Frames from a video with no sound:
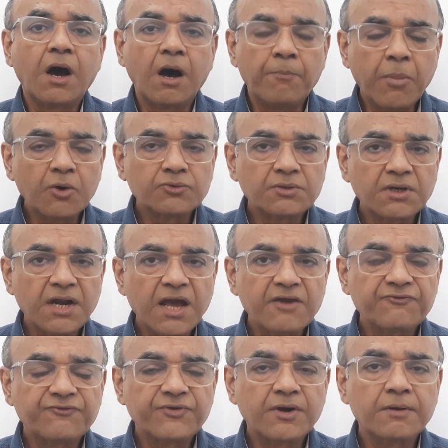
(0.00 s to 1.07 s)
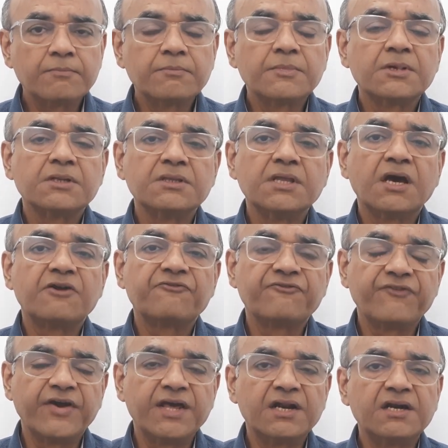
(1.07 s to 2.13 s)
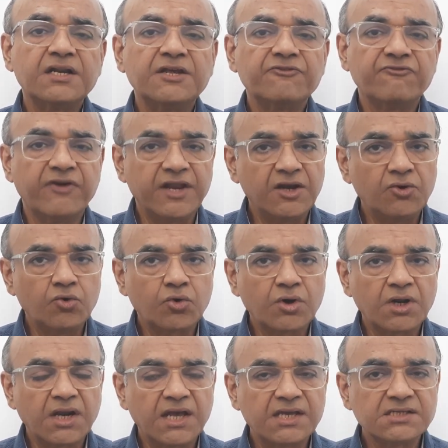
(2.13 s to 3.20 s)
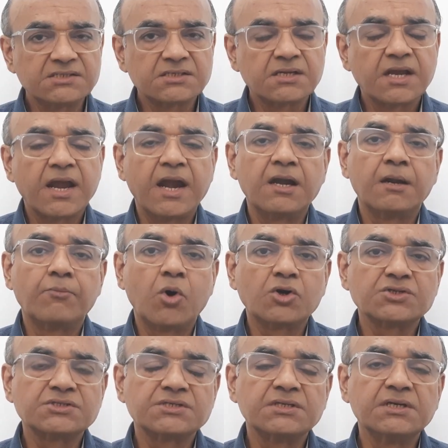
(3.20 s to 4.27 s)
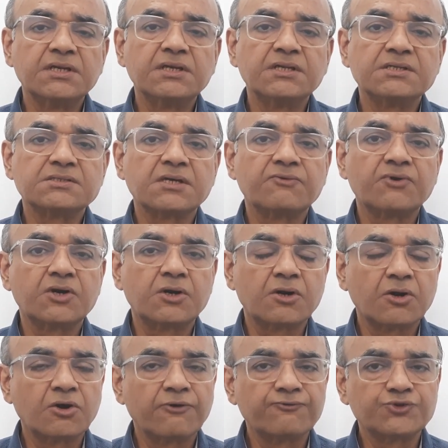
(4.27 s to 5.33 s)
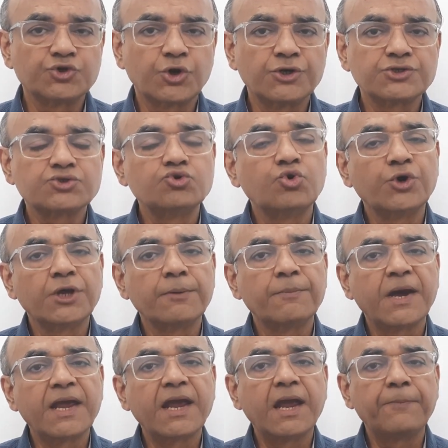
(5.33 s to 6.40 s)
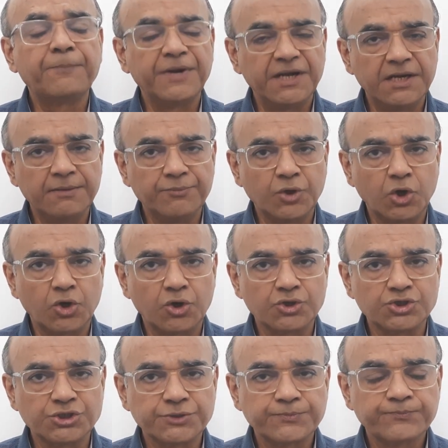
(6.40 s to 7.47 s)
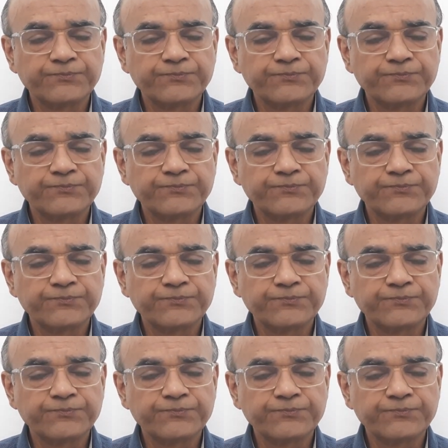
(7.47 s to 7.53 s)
above the diaphragm, they are fairly well localized, and amoxicillin is our drug of choice going by epidemiology.